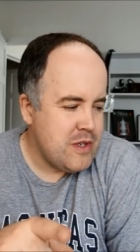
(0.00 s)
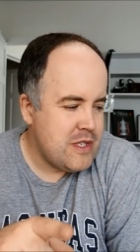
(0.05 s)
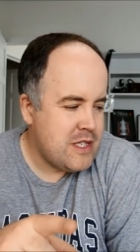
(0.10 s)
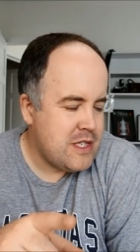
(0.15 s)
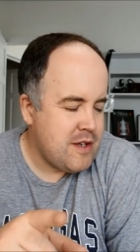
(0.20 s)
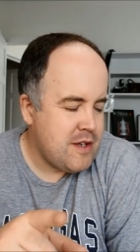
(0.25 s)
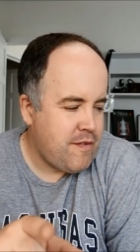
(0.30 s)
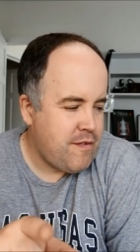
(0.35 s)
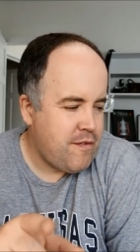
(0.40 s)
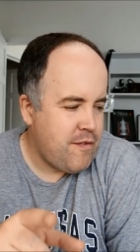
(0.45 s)

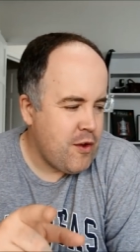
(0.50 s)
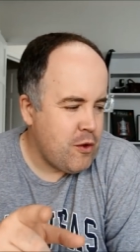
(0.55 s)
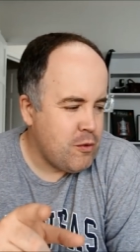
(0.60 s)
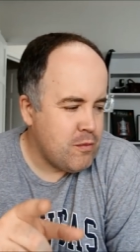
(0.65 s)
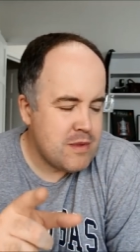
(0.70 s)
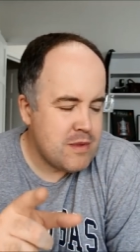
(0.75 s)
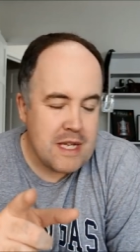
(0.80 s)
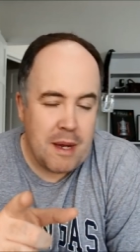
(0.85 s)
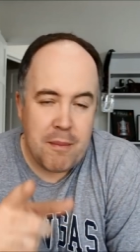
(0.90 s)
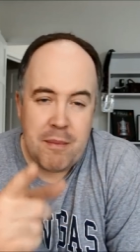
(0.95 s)
was to
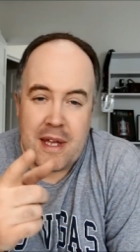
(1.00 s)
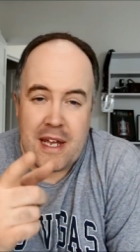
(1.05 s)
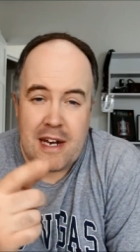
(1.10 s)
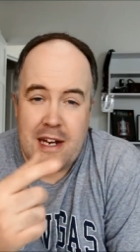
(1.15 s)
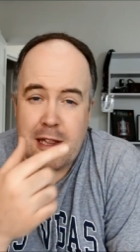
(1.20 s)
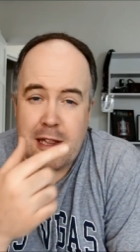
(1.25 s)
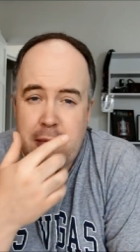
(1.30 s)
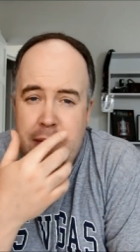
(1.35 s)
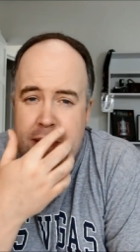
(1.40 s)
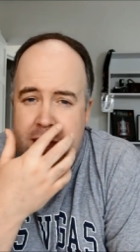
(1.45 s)
film something
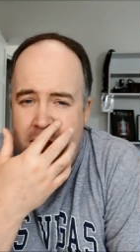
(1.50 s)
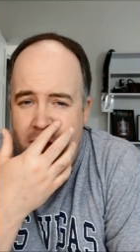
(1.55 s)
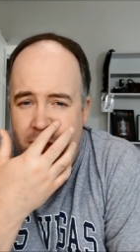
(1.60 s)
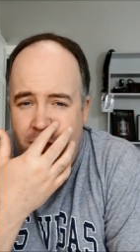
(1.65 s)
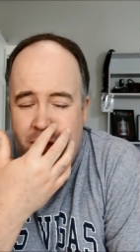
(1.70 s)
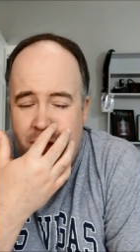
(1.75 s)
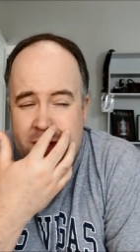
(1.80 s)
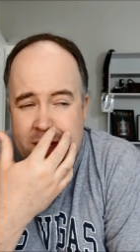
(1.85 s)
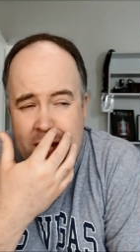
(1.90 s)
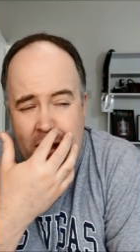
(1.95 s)
a little bit
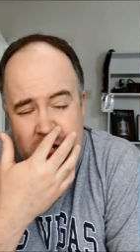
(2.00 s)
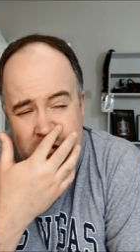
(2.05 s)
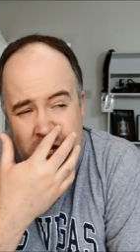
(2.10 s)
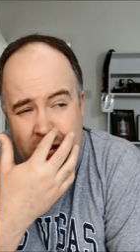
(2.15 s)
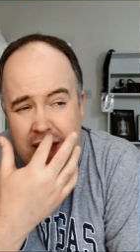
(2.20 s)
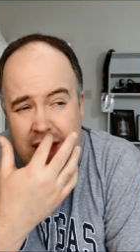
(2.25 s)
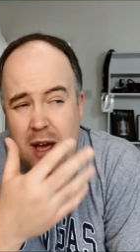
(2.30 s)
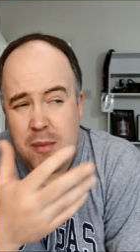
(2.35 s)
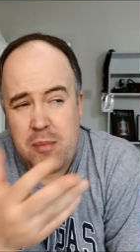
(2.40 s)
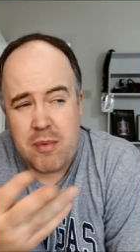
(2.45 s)
different. I
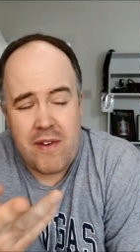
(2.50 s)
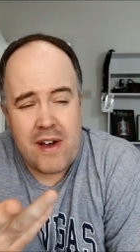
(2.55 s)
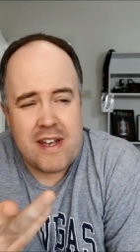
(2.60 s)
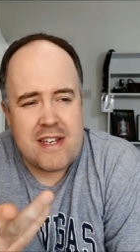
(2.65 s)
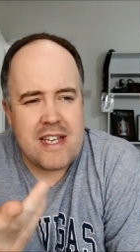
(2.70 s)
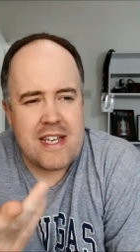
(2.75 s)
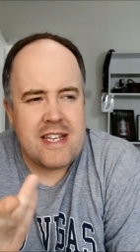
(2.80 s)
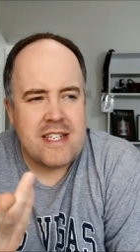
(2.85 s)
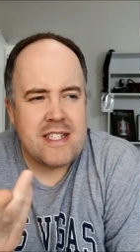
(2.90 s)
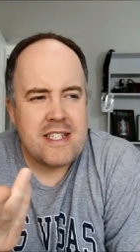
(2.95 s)
actually had a couple of
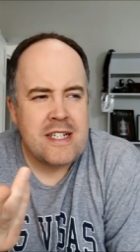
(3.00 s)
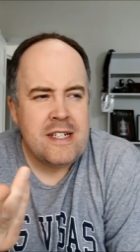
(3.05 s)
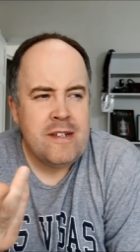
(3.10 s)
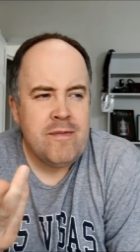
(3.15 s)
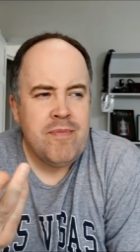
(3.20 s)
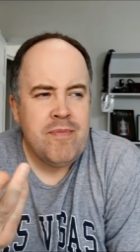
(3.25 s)
ideas.